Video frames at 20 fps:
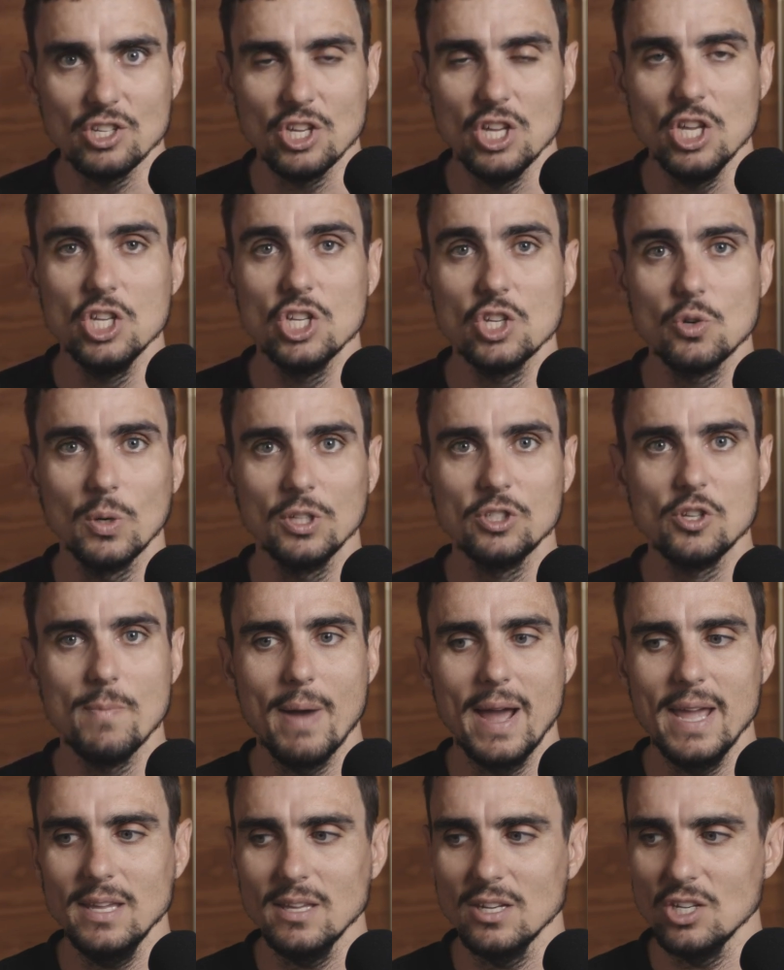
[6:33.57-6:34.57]
So you just want to
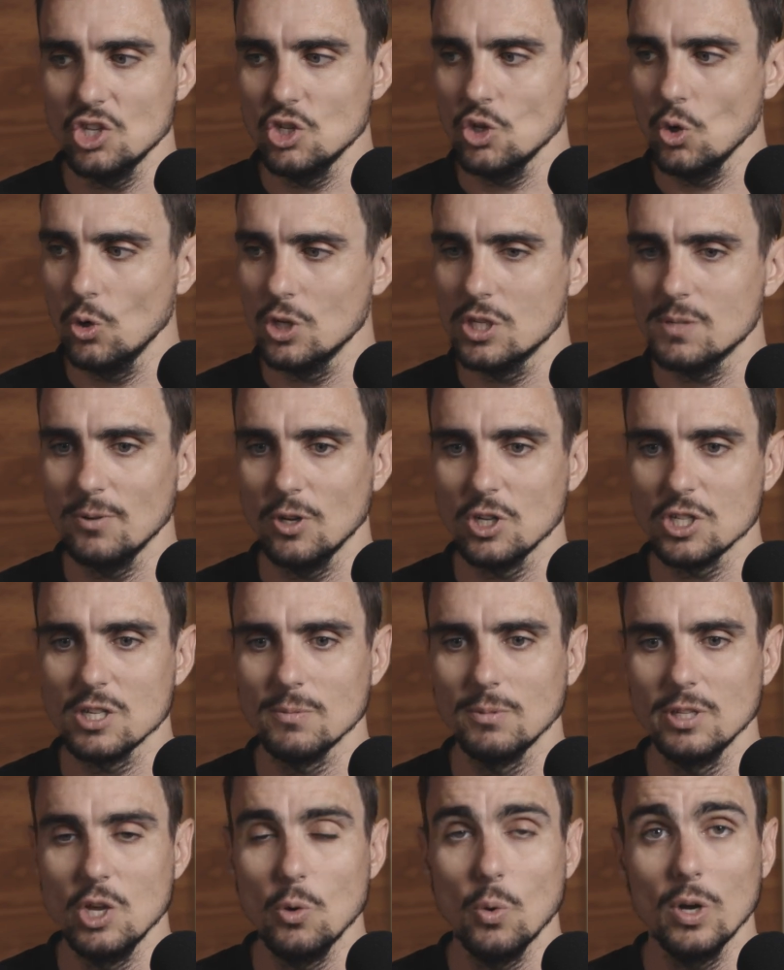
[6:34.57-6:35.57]
make it as short as
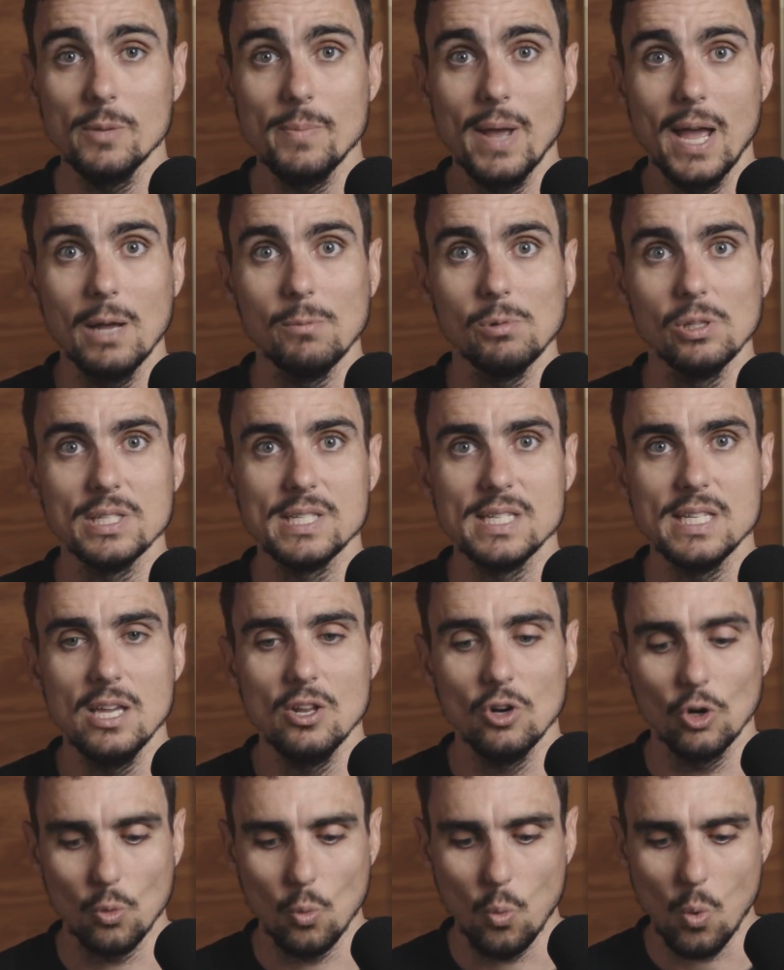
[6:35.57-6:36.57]
possible. You want to be able to see
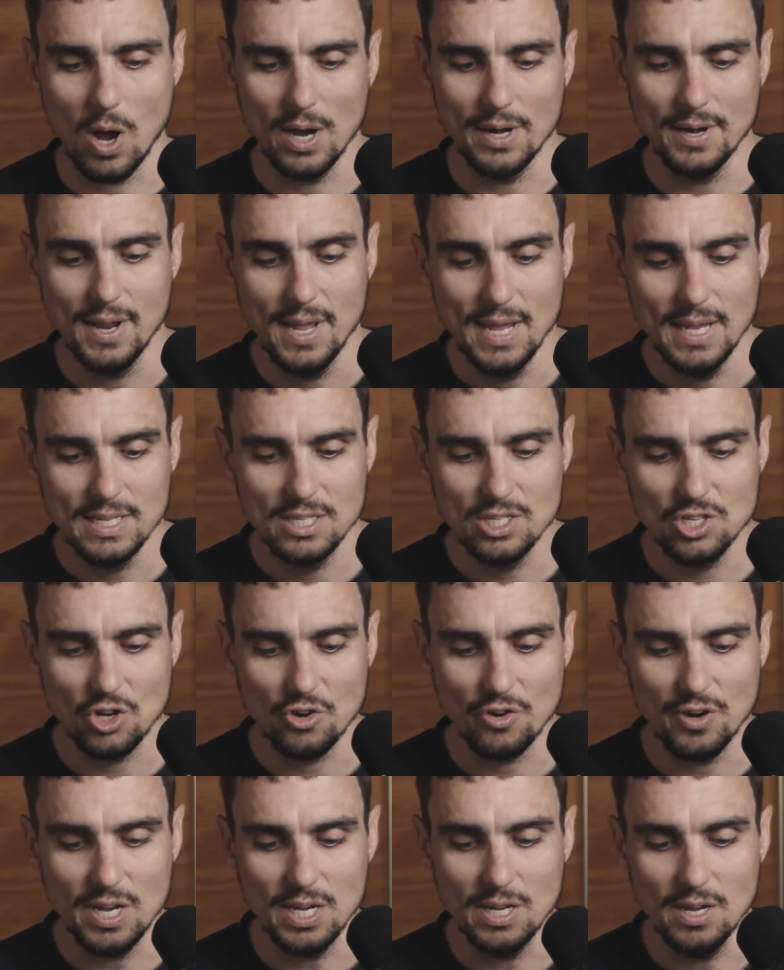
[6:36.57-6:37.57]
it on one
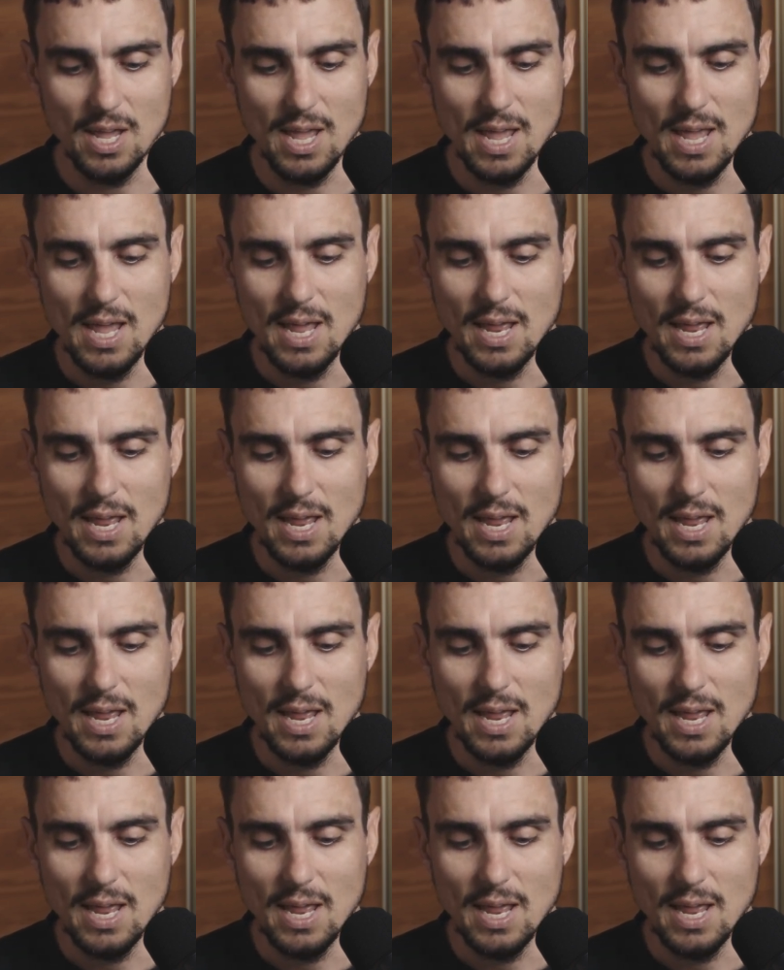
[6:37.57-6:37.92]
screen.